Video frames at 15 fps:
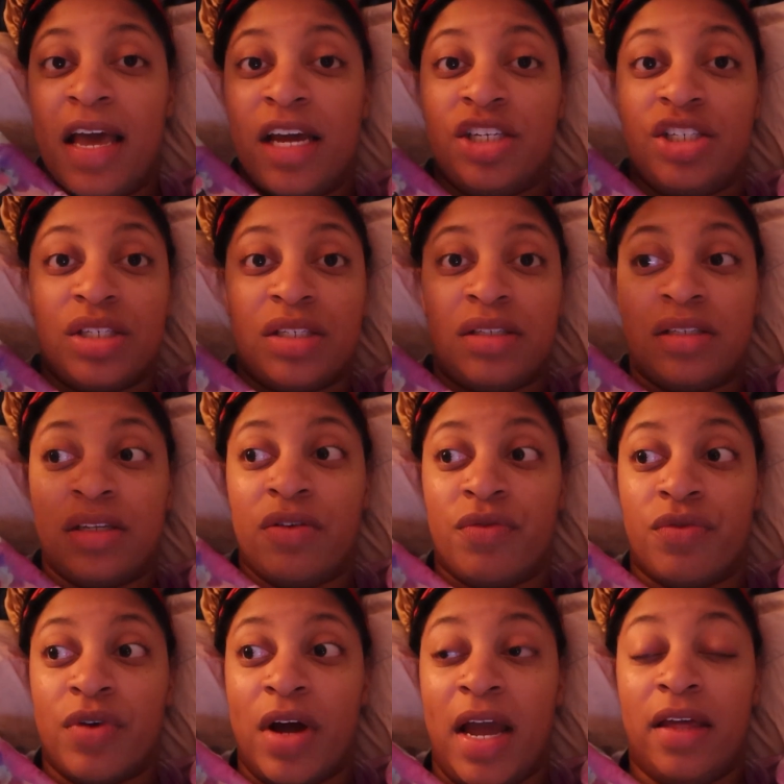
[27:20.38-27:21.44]
and just
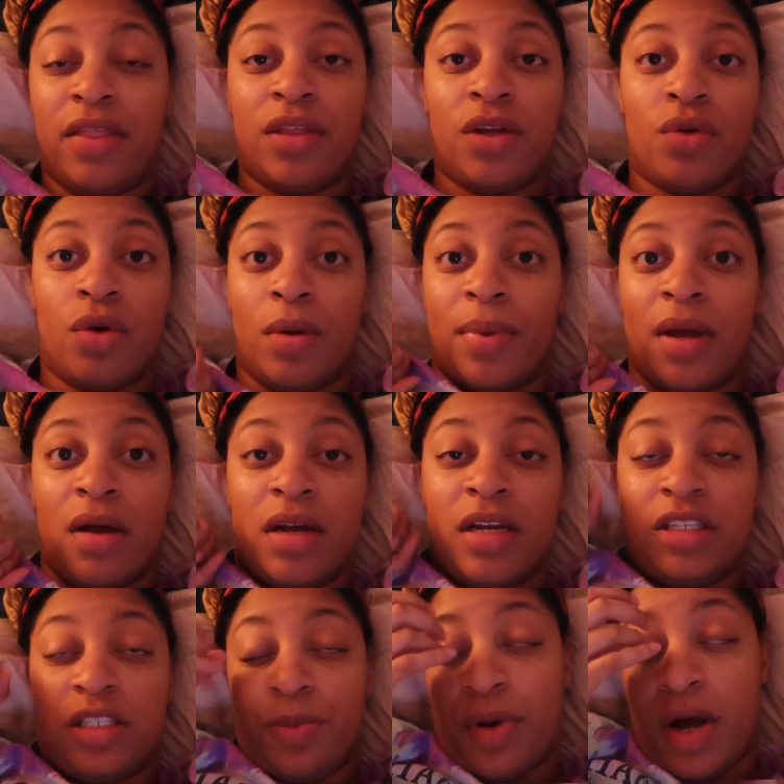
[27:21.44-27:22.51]
rang the doorbell
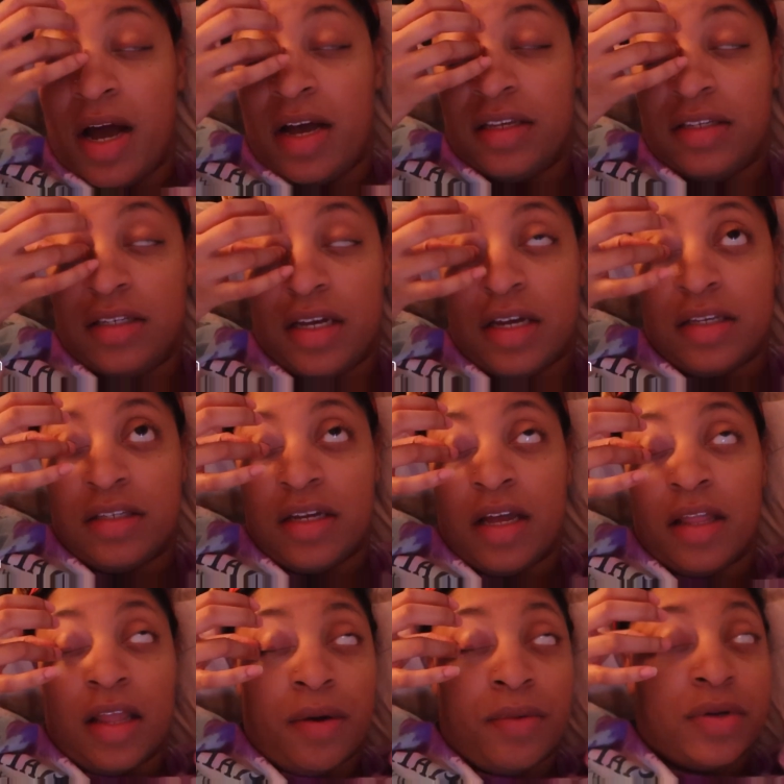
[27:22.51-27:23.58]
and surprised us.
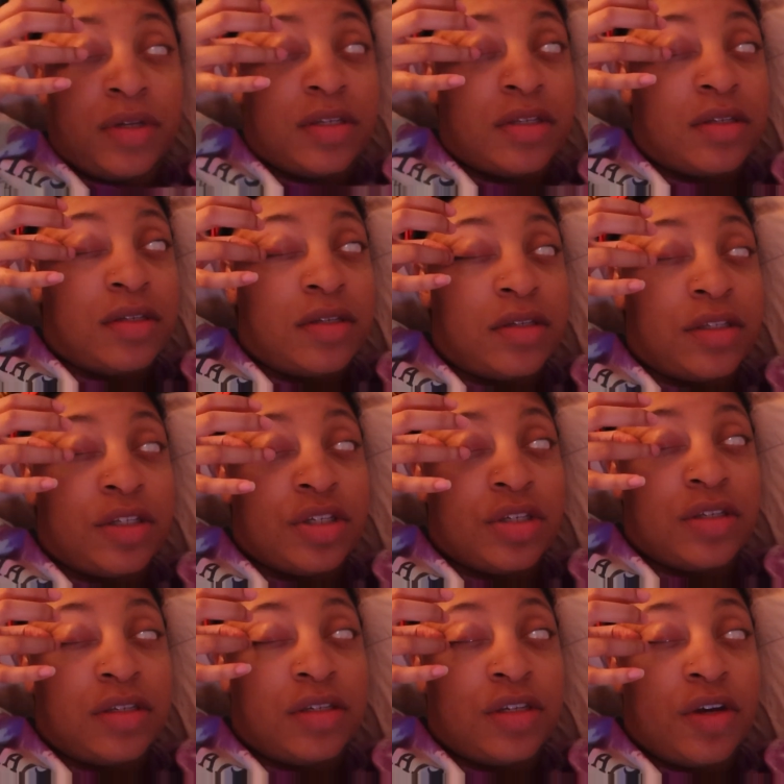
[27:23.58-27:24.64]
And that was
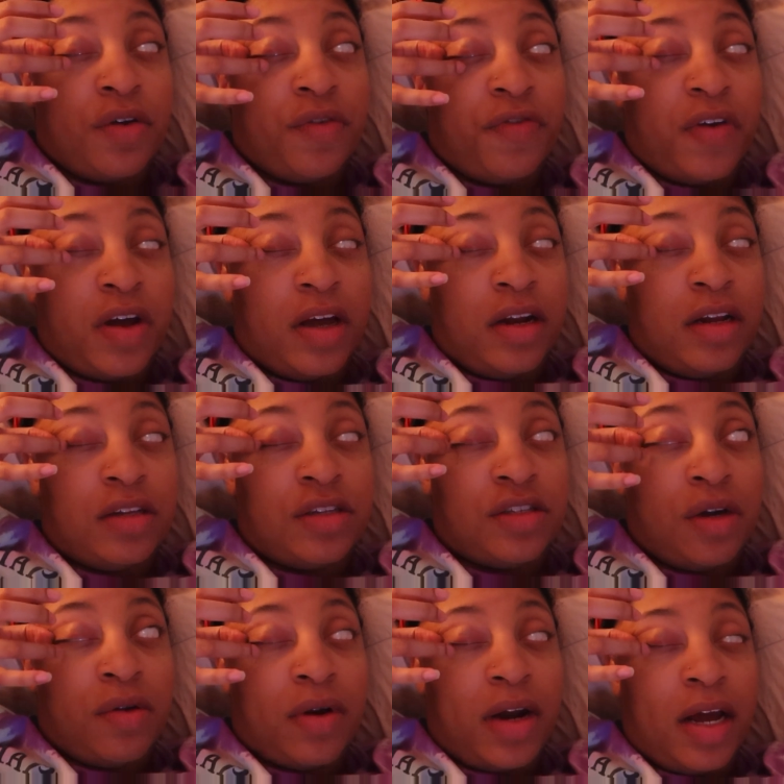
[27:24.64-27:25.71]
just so fun and
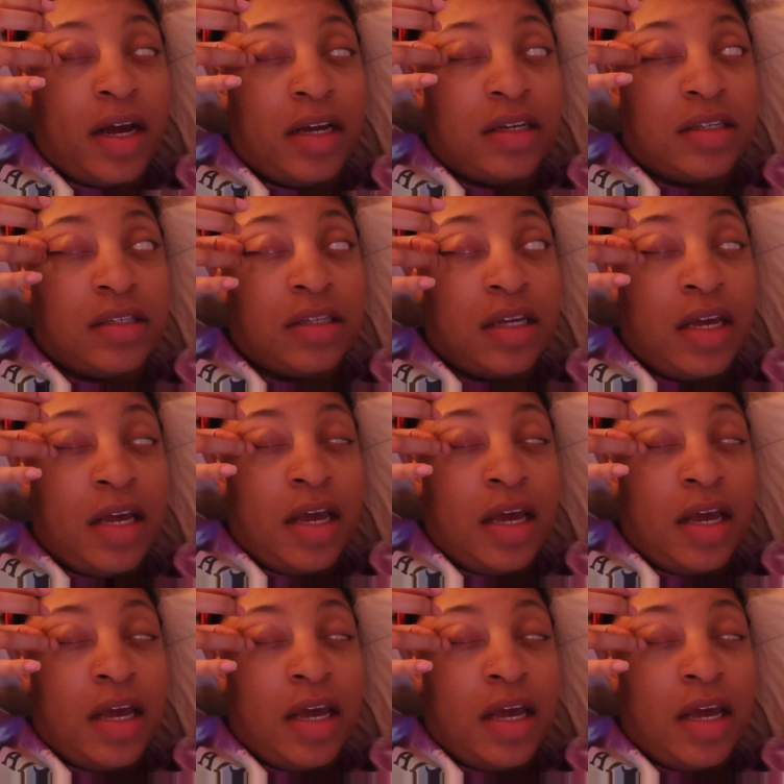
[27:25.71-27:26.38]
so nice.